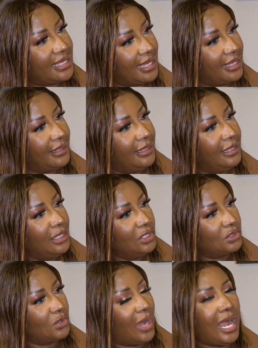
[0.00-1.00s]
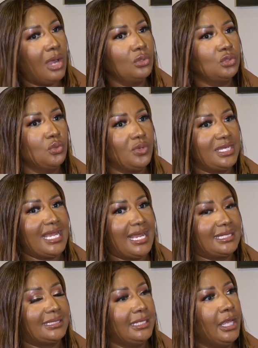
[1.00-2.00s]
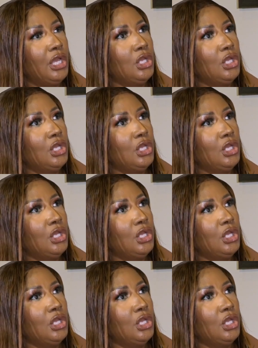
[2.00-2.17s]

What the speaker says: year. So how do we judge?